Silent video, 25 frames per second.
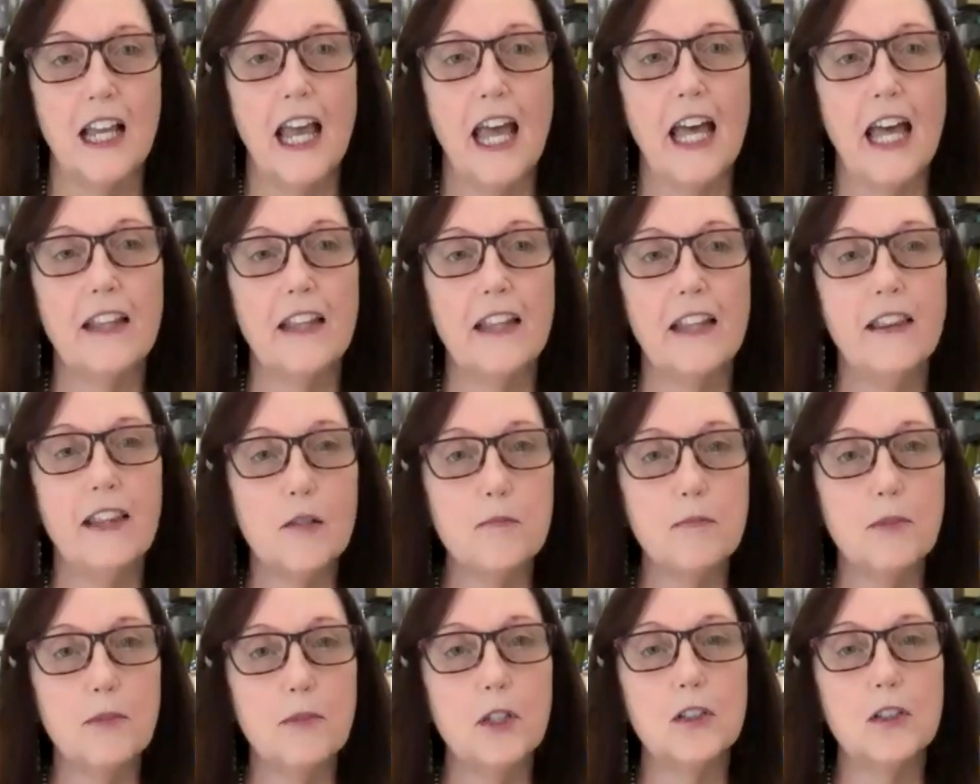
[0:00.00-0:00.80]
And
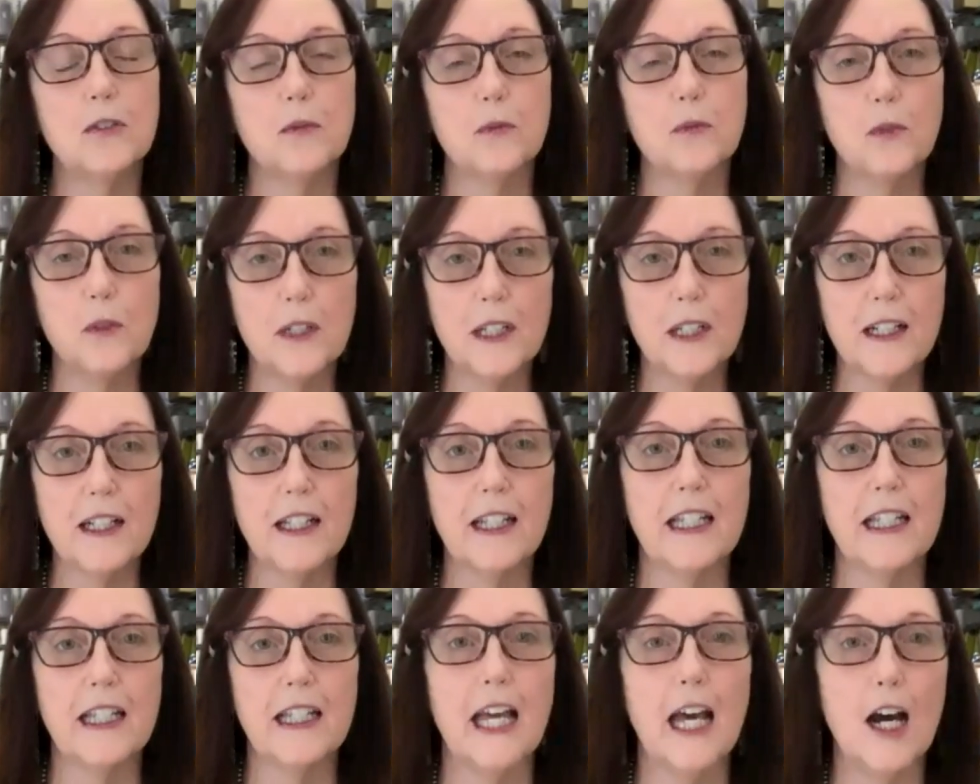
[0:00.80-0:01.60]
that book
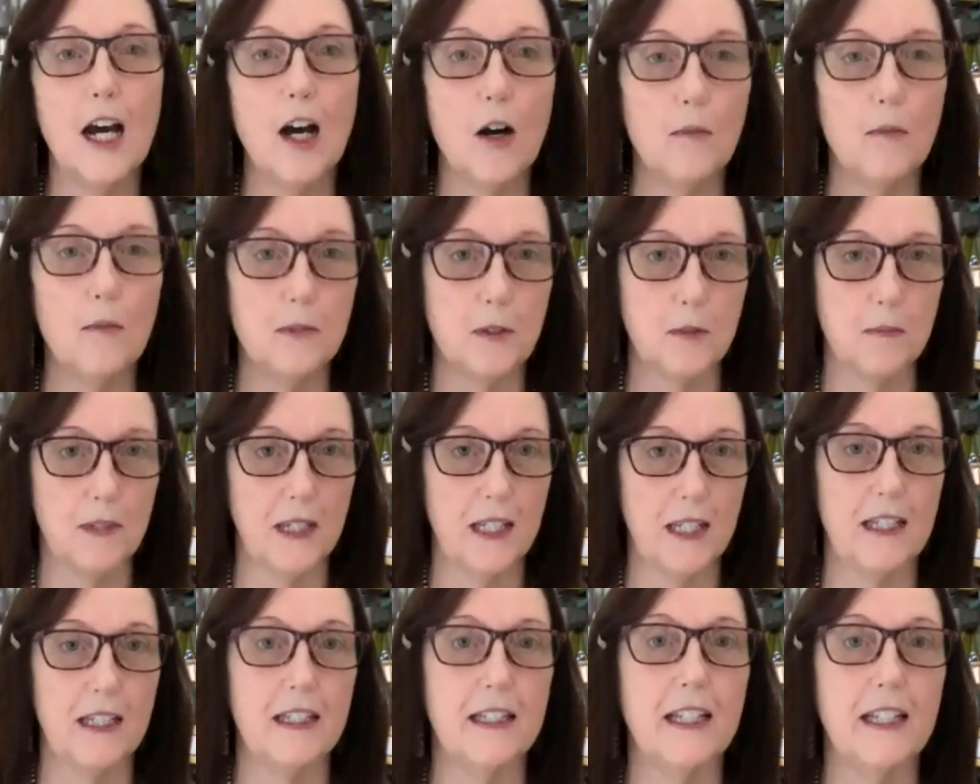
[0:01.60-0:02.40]
really helped
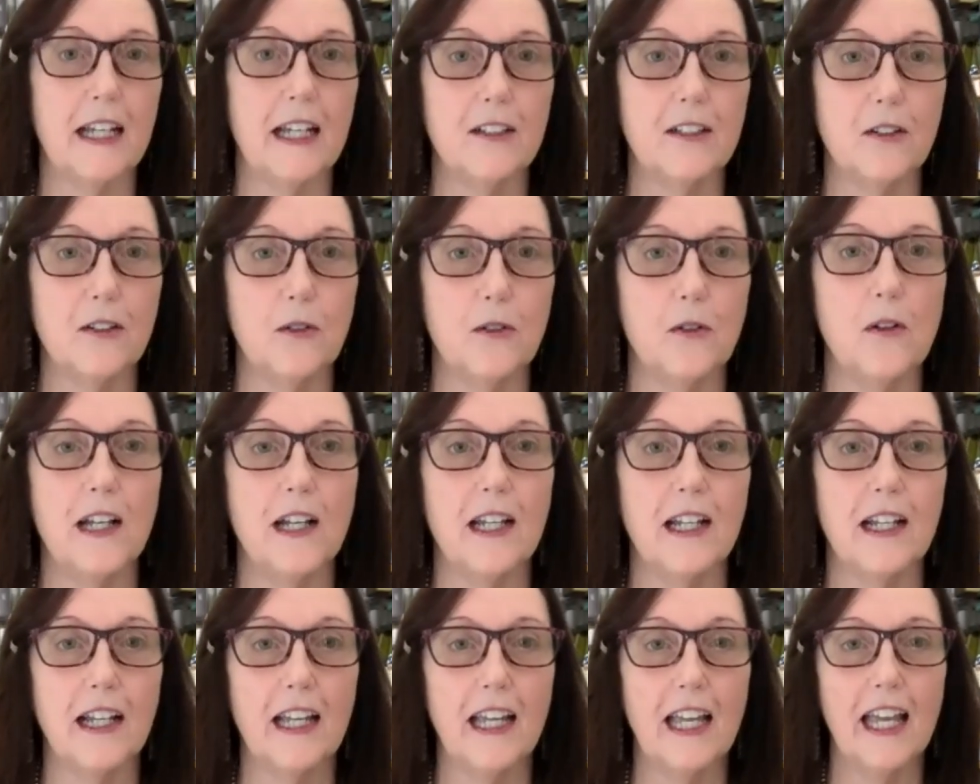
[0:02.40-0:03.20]
me get going.